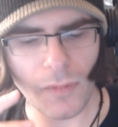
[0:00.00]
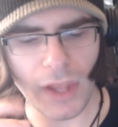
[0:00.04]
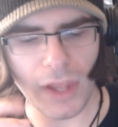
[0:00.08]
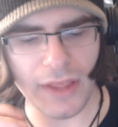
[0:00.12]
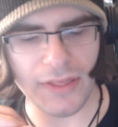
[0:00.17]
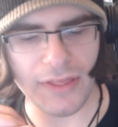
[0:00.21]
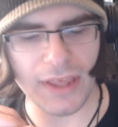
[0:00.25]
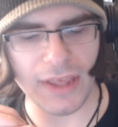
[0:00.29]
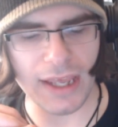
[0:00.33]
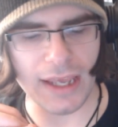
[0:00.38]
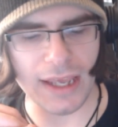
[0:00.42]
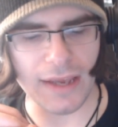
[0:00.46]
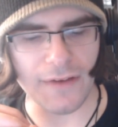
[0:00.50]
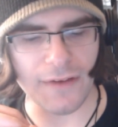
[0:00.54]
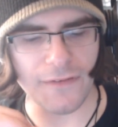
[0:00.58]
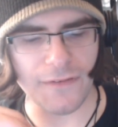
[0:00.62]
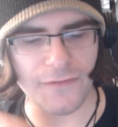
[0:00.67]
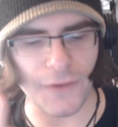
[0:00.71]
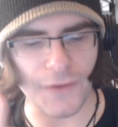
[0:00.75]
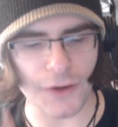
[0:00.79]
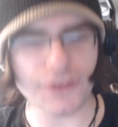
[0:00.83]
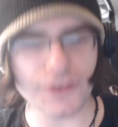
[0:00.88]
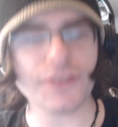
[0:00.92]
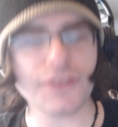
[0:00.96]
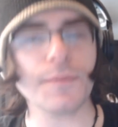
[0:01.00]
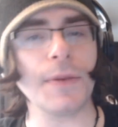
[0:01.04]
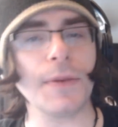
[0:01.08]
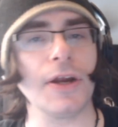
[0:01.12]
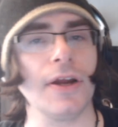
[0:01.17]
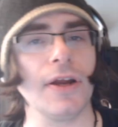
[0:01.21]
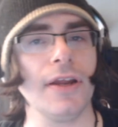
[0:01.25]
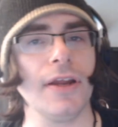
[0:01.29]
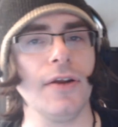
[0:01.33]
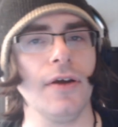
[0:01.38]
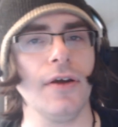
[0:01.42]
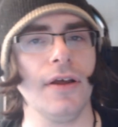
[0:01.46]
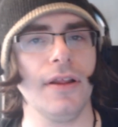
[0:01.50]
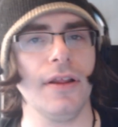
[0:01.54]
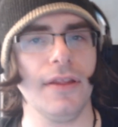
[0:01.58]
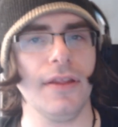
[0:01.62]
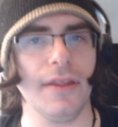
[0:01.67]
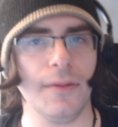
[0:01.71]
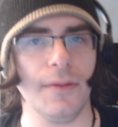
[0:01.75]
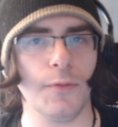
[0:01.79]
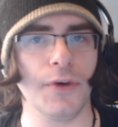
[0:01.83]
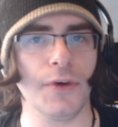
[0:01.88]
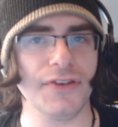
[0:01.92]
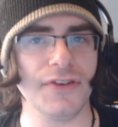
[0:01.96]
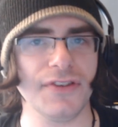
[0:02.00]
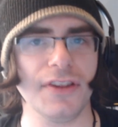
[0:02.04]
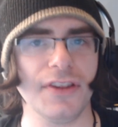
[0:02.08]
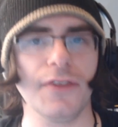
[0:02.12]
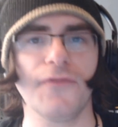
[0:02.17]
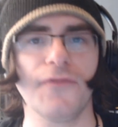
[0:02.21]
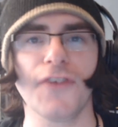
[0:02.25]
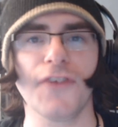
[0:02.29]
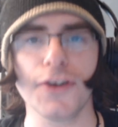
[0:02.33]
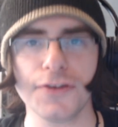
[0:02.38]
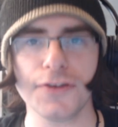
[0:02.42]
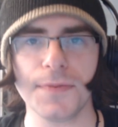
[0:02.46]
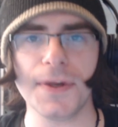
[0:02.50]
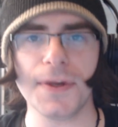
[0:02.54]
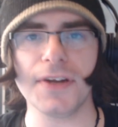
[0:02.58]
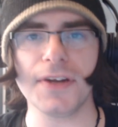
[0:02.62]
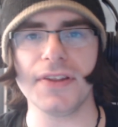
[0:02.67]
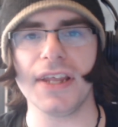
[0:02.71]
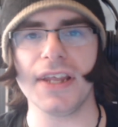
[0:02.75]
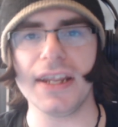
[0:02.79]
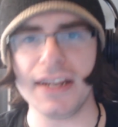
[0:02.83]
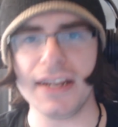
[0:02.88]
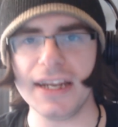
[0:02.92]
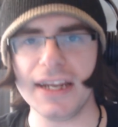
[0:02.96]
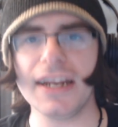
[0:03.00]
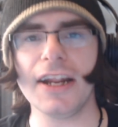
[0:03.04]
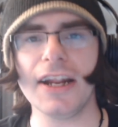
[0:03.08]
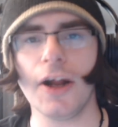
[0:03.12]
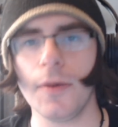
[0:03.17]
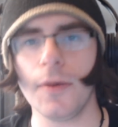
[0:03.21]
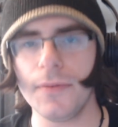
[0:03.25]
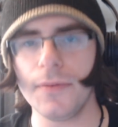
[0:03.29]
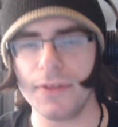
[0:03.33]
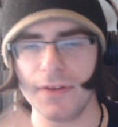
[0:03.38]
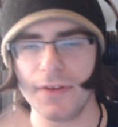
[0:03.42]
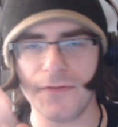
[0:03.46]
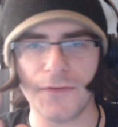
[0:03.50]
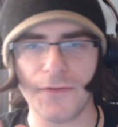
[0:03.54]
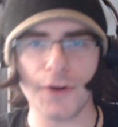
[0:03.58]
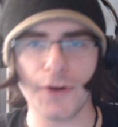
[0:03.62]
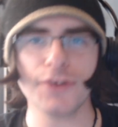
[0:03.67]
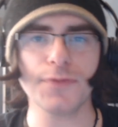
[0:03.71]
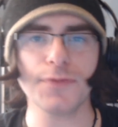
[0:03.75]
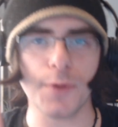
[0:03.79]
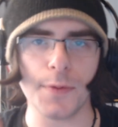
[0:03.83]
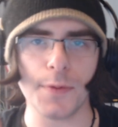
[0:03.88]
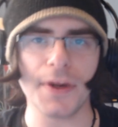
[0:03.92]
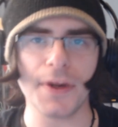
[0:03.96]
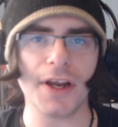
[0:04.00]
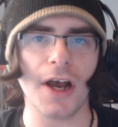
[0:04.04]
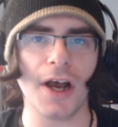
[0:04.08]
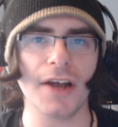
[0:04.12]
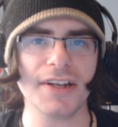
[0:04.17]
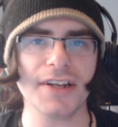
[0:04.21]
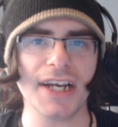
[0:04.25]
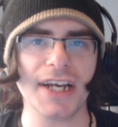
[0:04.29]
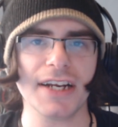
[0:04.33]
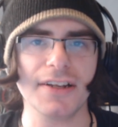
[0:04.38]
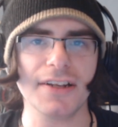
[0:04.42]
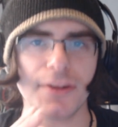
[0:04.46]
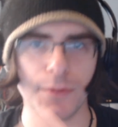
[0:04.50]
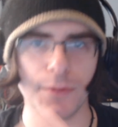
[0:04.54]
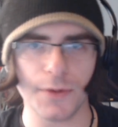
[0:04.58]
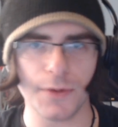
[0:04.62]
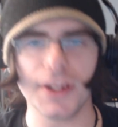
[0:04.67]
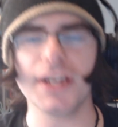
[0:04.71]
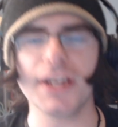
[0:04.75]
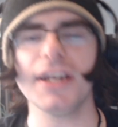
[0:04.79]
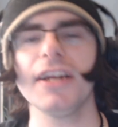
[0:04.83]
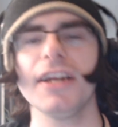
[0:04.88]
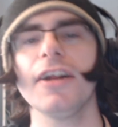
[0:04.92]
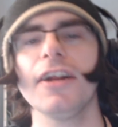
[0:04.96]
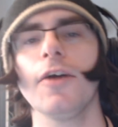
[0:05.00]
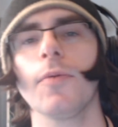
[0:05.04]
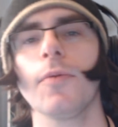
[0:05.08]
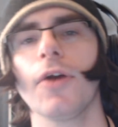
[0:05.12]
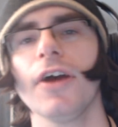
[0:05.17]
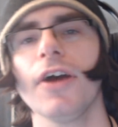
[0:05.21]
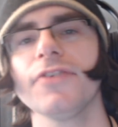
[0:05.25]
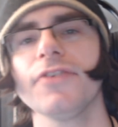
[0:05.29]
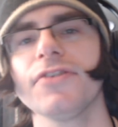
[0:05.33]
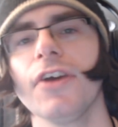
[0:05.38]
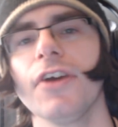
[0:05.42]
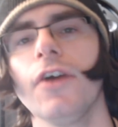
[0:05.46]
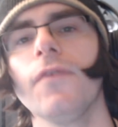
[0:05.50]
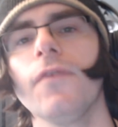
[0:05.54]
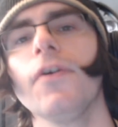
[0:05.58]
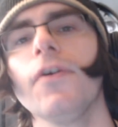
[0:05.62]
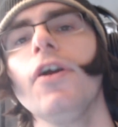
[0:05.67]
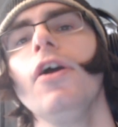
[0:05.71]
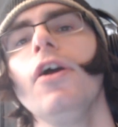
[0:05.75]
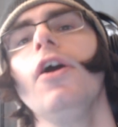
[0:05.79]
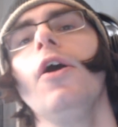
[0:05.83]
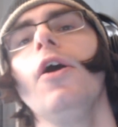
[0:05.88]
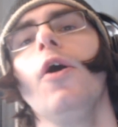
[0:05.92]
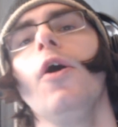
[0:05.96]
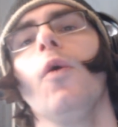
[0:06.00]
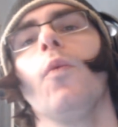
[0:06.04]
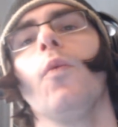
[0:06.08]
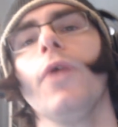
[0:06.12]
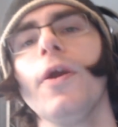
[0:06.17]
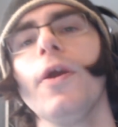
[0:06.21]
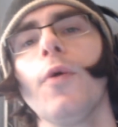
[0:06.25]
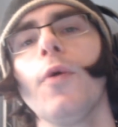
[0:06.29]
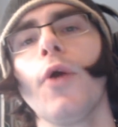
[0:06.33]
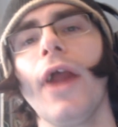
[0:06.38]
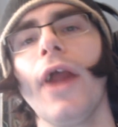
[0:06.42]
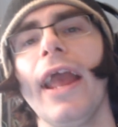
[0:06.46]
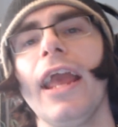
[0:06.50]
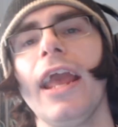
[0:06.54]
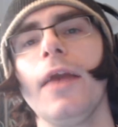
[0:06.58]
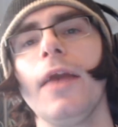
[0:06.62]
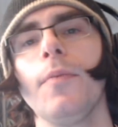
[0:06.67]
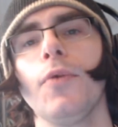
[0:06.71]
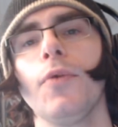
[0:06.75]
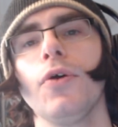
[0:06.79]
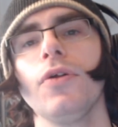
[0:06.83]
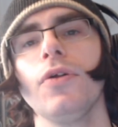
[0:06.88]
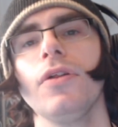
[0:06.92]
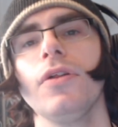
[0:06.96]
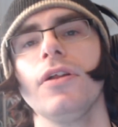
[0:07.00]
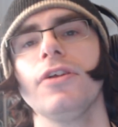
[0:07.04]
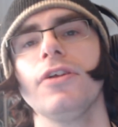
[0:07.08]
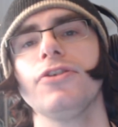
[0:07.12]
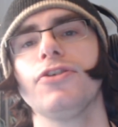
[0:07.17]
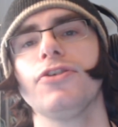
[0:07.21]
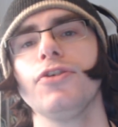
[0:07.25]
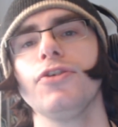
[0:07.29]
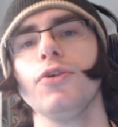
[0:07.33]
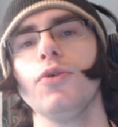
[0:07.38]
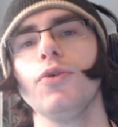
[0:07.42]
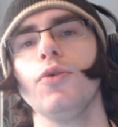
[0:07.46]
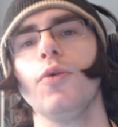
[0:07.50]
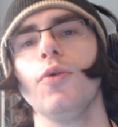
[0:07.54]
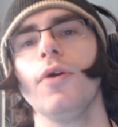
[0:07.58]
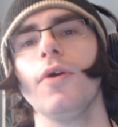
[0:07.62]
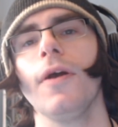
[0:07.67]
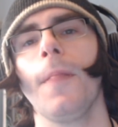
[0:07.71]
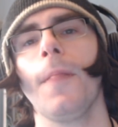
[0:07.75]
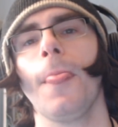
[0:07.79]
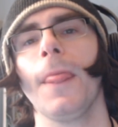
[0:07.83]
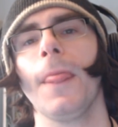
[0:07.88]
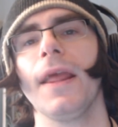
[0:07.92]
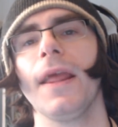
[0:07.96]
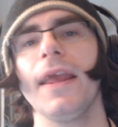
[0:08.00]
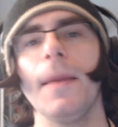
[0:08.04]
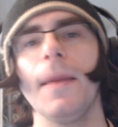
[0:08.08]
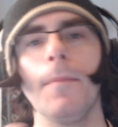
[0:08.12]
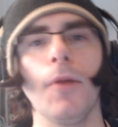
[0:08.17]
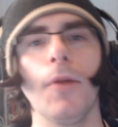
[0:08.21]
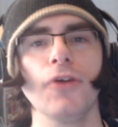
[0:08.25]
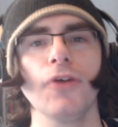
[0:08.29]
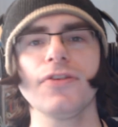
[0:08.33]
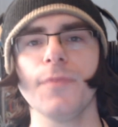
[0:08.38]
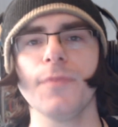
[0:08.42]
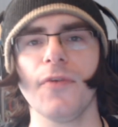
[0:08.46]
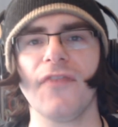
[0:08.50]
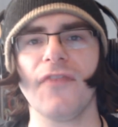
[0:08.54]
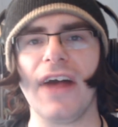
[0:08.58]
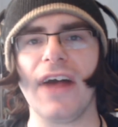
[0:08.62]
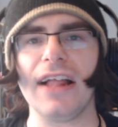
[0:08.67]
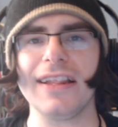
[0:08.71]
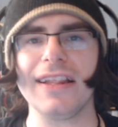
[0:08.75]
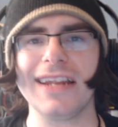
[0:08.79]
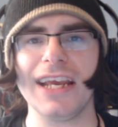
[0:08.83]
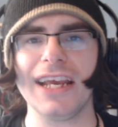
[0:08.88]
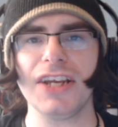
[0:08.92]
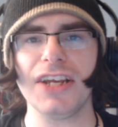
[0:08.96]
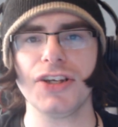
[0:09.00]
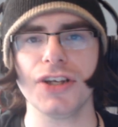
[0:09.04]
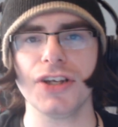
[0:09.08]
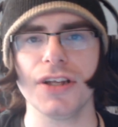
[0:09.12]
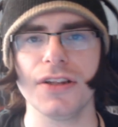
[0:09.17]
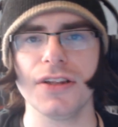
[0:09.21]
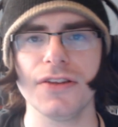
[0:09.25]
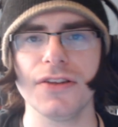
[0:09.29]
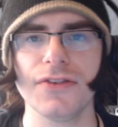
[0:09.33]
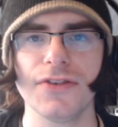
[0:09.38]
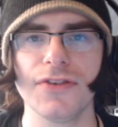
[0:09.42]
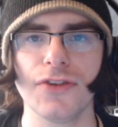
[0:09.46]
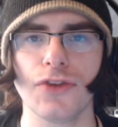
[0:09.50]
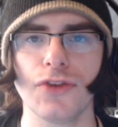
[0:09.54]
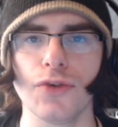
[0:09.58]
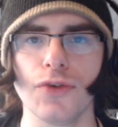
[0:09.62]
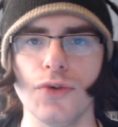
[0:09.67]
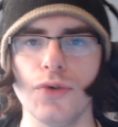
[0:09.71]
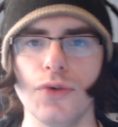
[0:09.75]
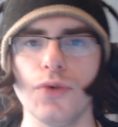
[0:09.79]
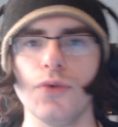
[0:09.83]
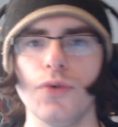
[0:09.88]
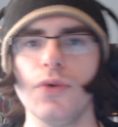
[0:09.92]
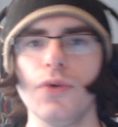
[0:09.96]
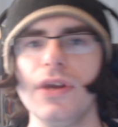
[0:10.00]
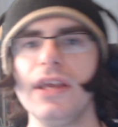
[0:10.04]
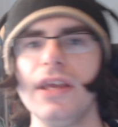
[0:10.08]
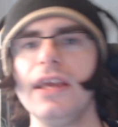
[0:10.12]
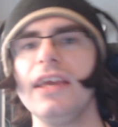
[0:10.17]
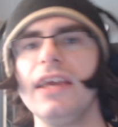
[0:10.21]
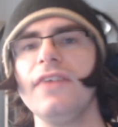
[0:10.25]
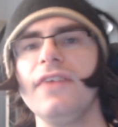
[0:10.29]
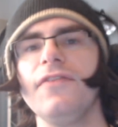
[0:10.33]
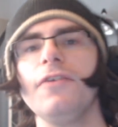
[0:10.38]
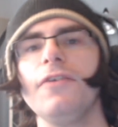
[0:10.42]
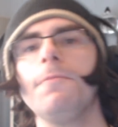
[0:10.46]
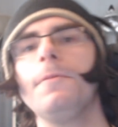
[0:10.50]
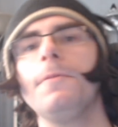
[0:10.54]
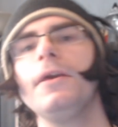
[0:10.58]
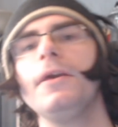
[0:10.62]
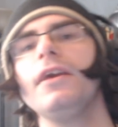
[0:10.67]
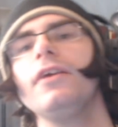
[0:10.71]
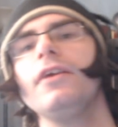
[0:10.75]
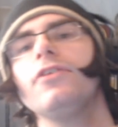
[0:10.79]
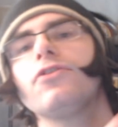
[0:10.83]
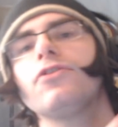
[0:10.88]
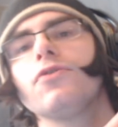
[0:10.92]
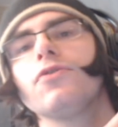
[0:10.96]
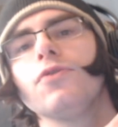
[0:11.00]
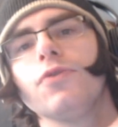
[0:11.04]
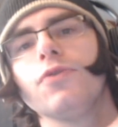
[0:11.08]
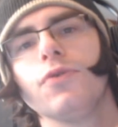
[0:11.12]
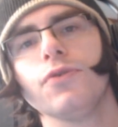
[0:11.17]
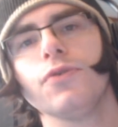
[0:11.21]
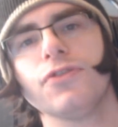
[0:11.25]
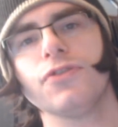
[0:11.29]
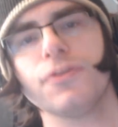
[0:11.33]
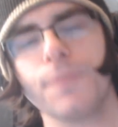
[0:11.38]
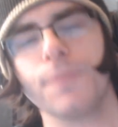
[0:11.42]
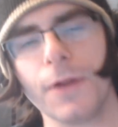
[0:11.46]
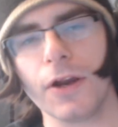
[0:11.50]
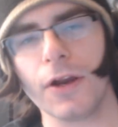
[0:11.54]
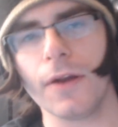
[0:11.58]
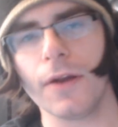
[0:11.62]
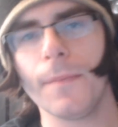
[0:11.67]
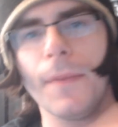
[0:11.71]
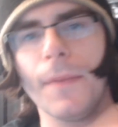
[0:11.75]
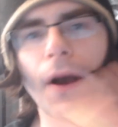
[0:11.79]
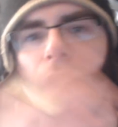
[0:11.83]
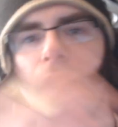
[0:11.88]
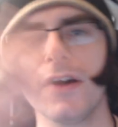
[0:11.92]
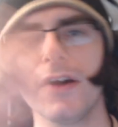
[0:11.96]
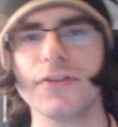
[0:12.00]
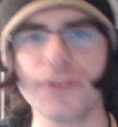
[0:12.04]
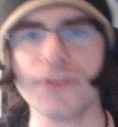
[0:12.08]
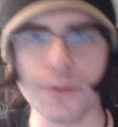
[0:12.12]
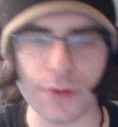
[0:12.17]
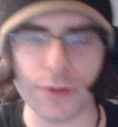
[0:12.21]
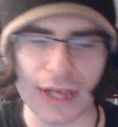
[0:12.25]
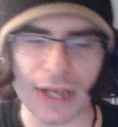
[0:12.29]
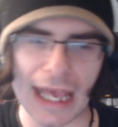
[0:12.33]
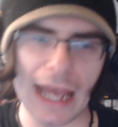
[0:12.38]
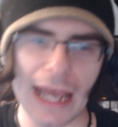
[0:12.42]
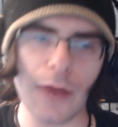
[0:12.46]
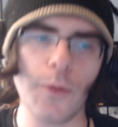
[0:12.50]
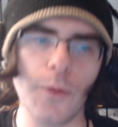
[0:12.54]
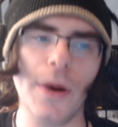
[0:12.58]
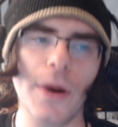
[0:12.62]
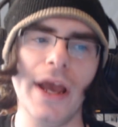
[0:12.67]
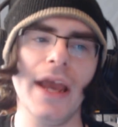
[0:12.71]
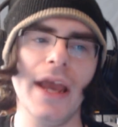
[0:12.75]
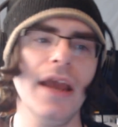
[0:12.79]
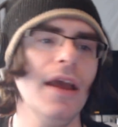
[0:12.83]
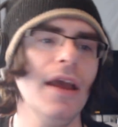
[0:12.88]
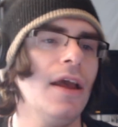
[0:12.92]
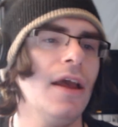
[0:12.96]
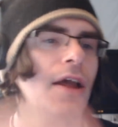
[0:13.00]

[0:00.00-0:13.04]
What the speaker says: the first spirit was the first spirit that needed help, the first one we contacted, the one that needed help crossing over. We were able to get multiple validations through EVP, through Spirit Box, through Gateway,